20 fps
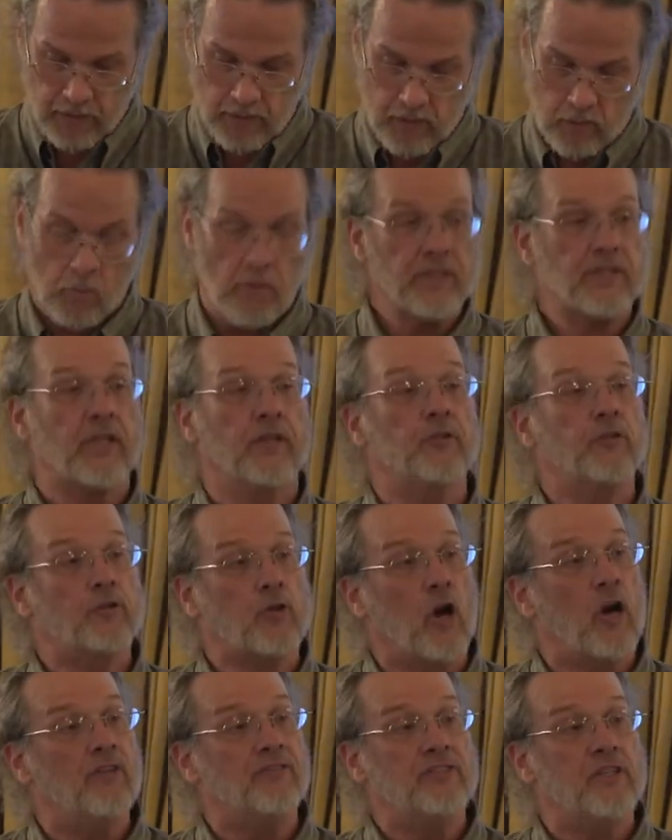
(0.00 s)
One can
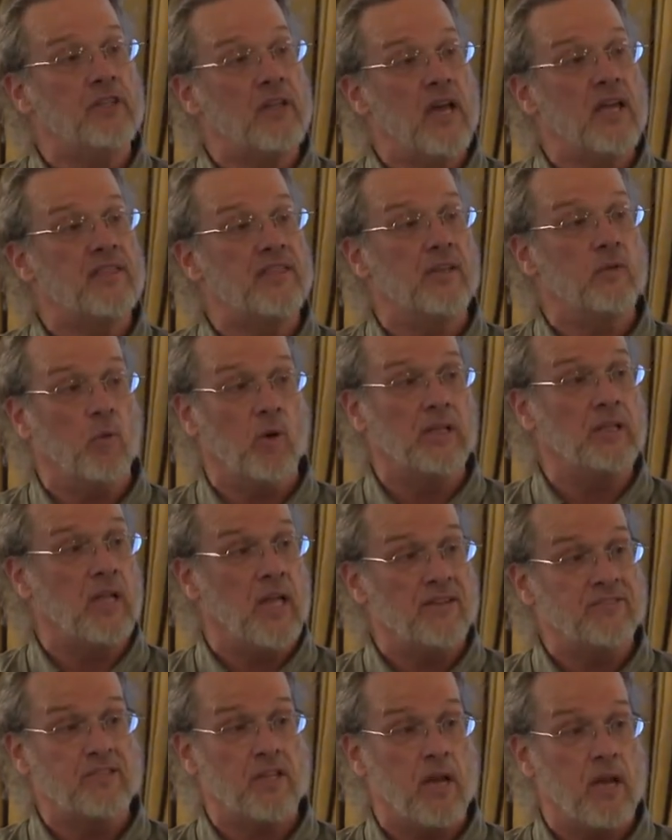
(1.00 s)
starve to death in one
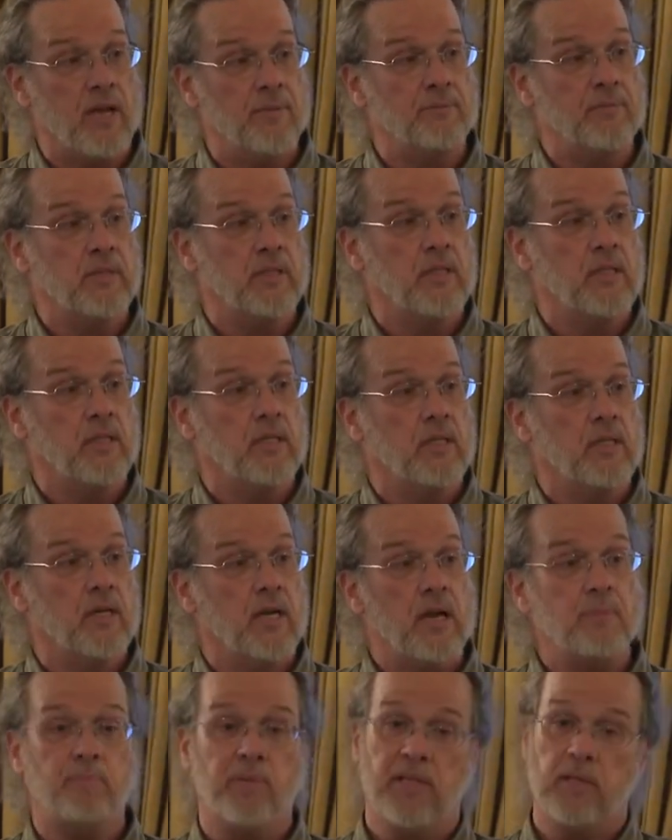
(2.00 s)
lifetime and be a